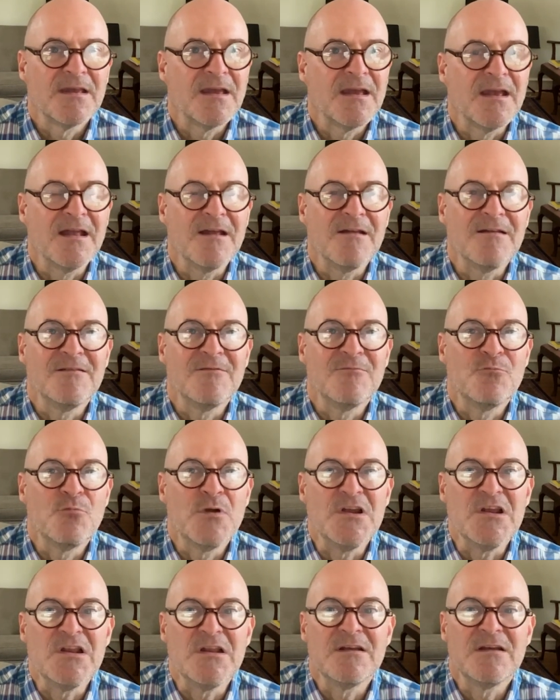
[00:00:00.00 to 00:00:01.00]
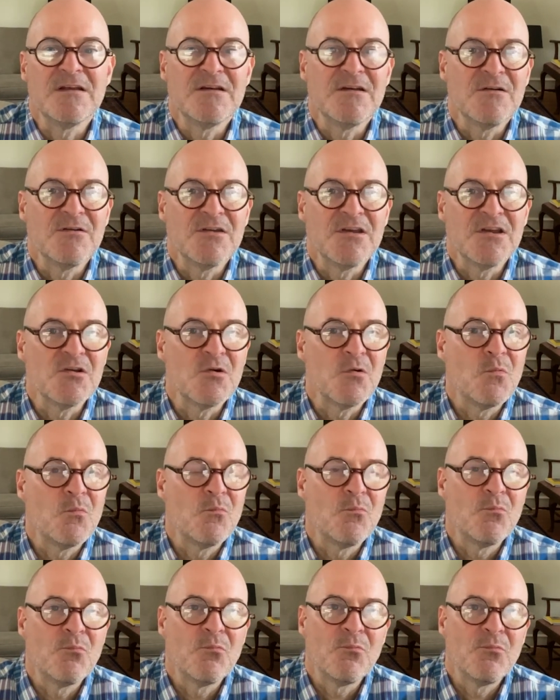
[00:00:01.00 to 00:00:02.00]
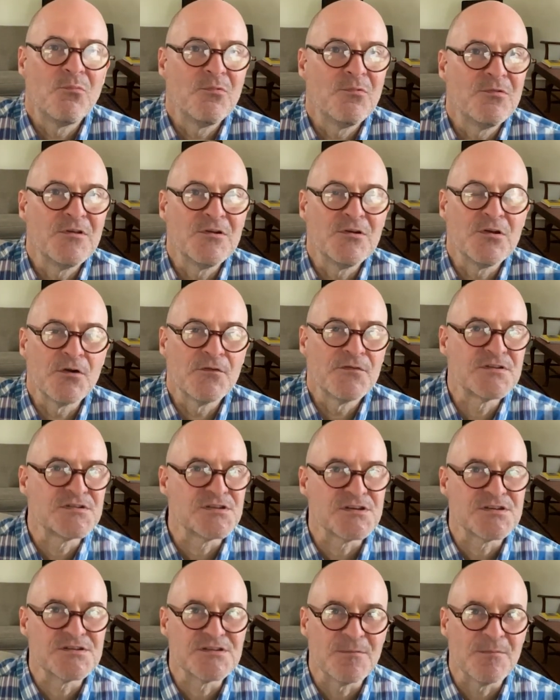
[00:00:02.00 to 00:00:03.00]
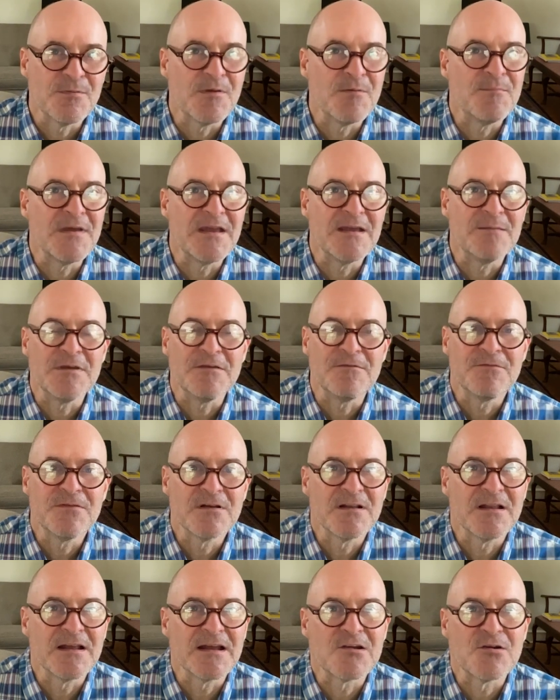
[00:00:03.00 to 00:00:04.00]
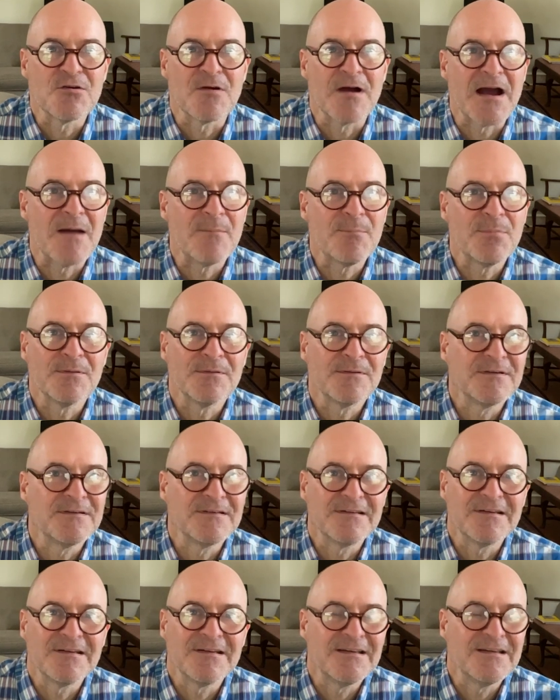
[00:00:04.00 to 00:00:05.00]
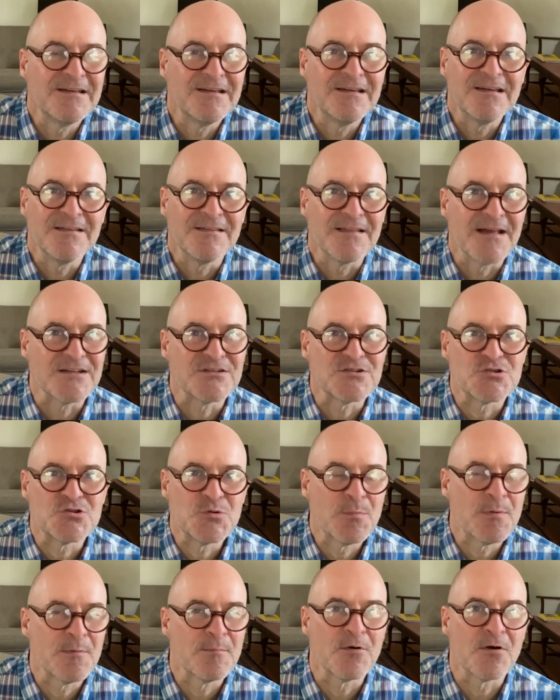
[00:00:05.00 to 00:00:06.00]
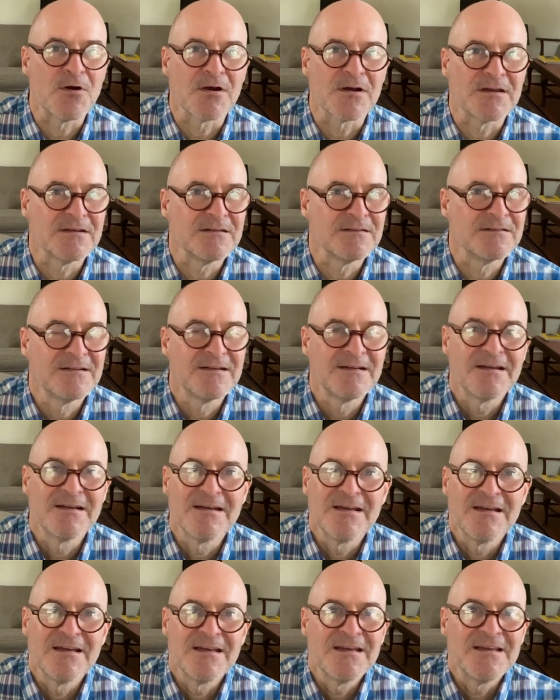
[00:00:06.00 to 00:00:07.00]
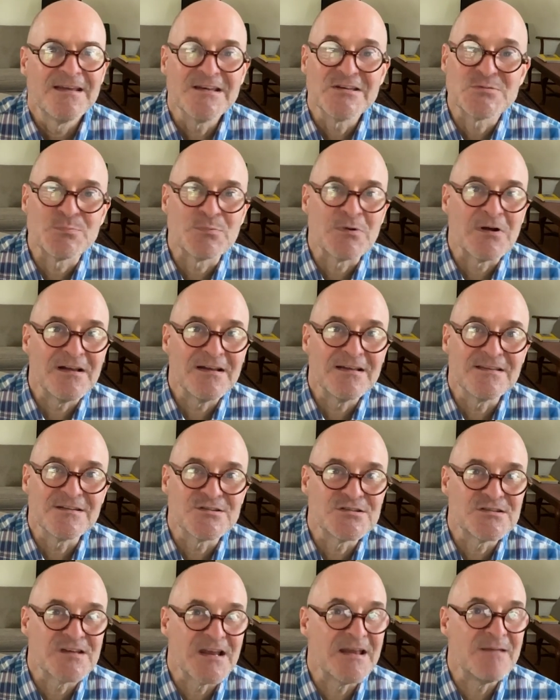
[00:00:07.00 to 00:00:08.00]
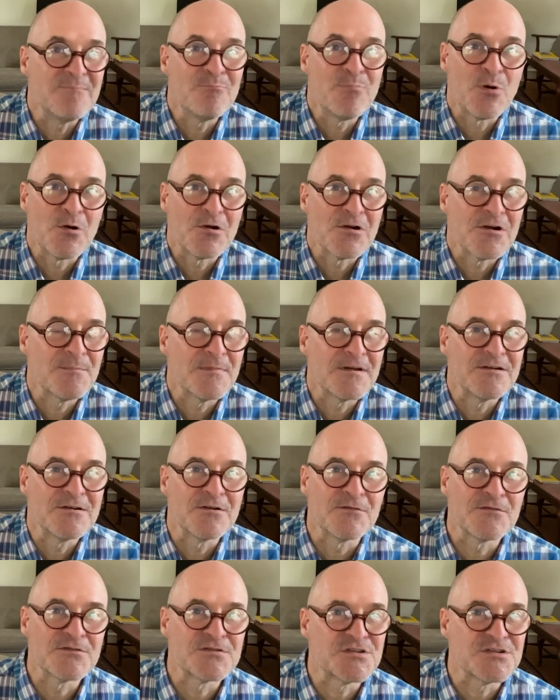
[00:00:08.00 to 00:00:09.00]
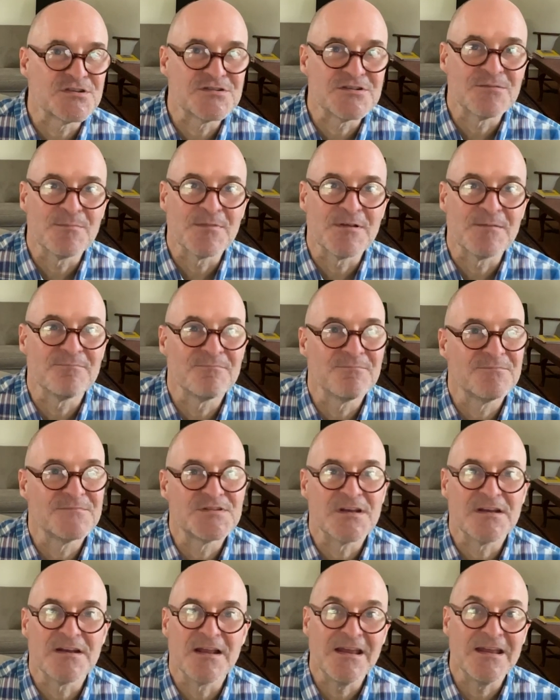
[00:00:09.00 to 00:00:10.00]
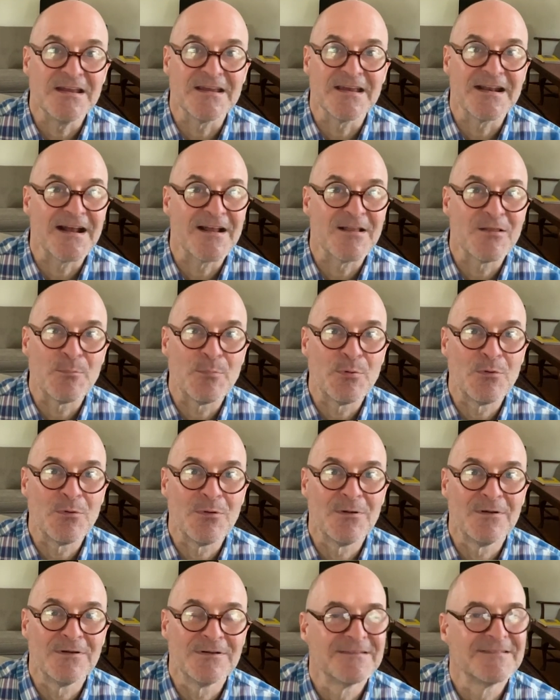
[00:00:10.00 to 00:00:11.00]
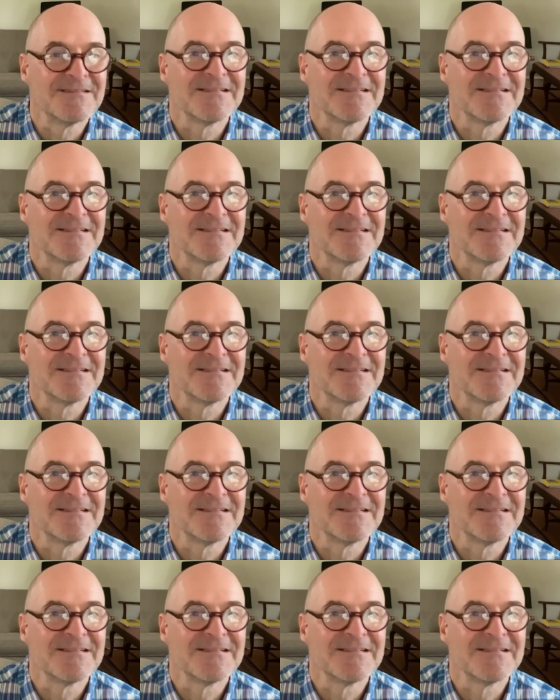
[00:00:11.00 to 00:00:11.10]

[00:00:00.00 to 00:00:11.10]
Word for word: And we, you know, the nervous system that made me feel like crap in that supermarket is probably the same part of my nervous system that said, hey, get out of the pool.